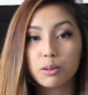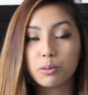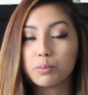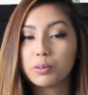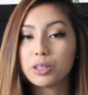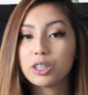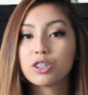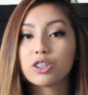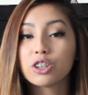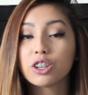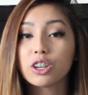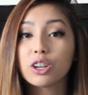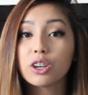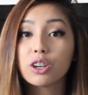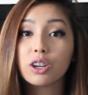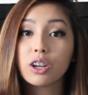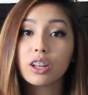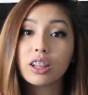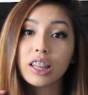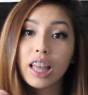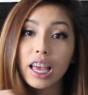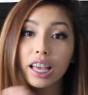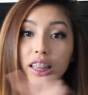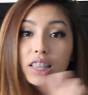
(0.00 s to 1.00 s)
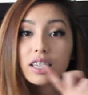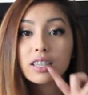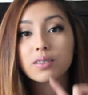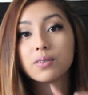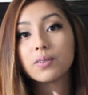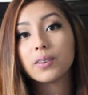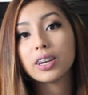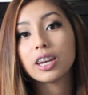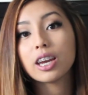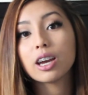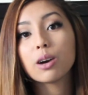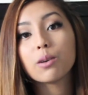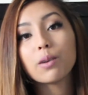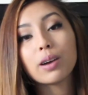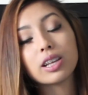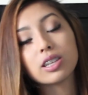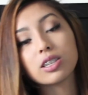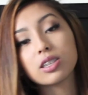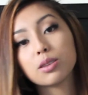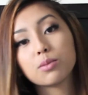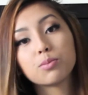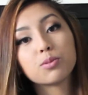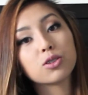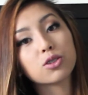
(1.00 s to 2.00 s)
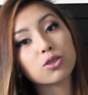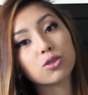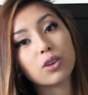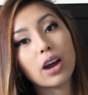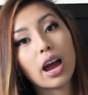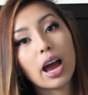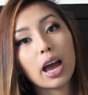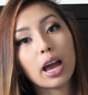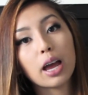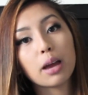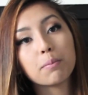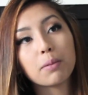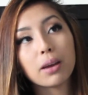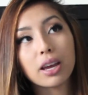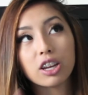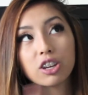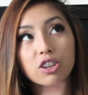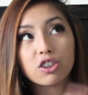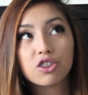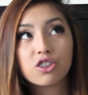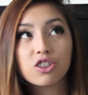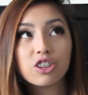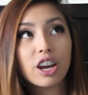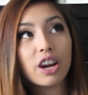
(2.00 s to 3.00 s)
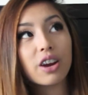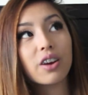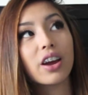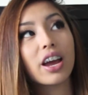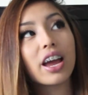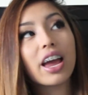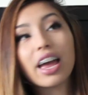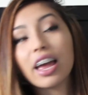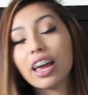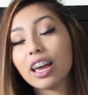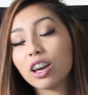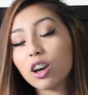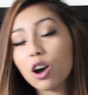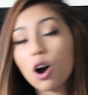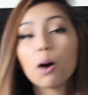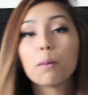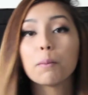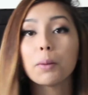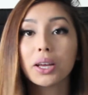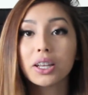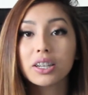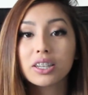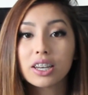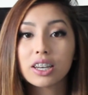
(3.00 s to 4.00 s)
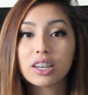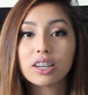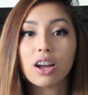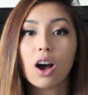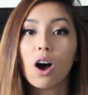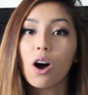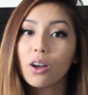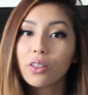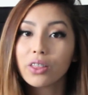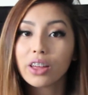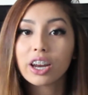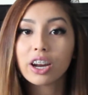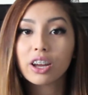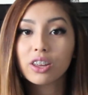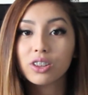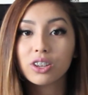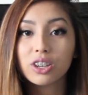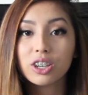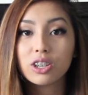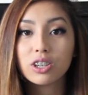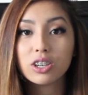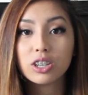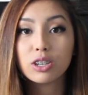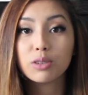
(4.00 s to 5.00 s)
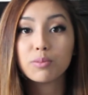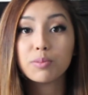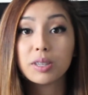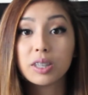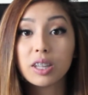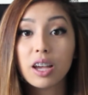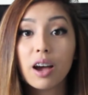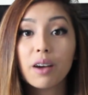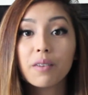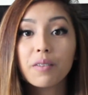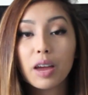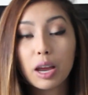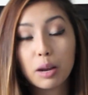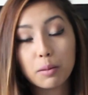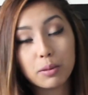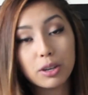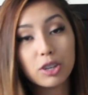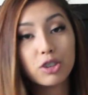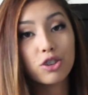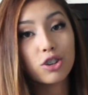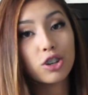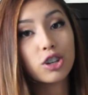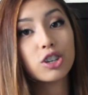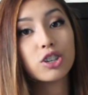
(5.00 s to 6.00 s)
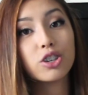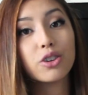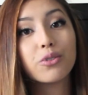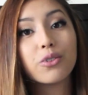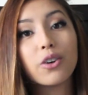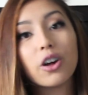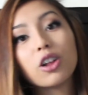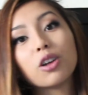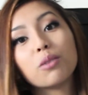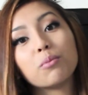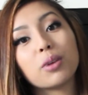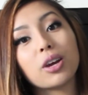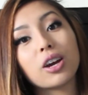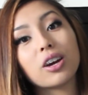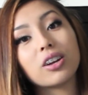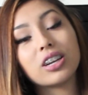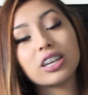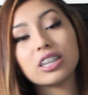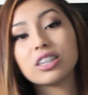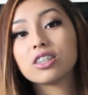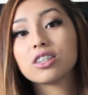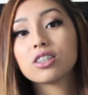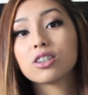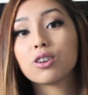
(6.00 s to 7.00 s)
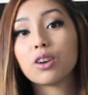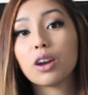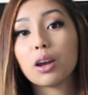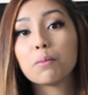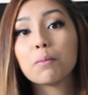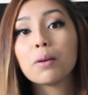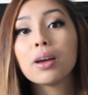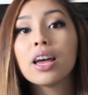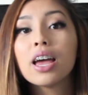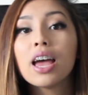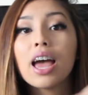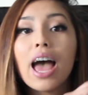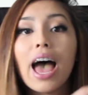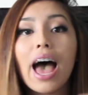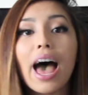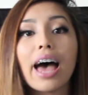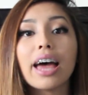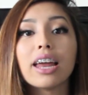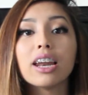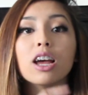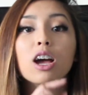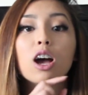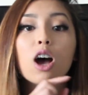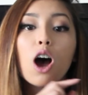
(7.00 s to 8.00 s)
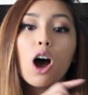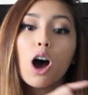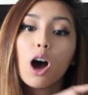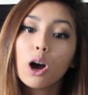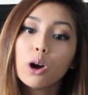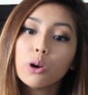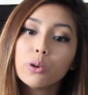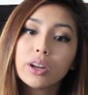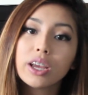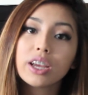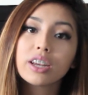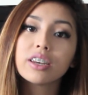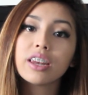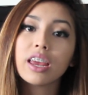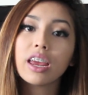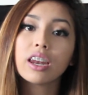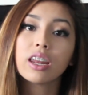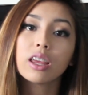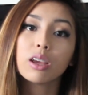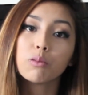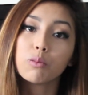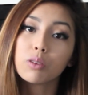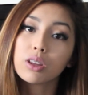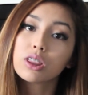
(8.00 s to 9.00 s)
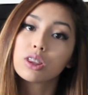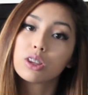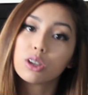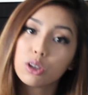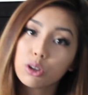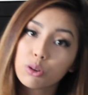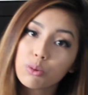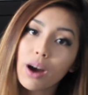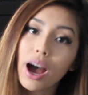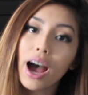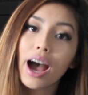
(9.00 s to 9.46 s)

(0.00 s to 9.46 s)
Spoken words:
Be sure to like this video and subscribe and share it and comment and all that other YouTube stuff, and be sure to follow me on Instagram at ohdangdanii with 2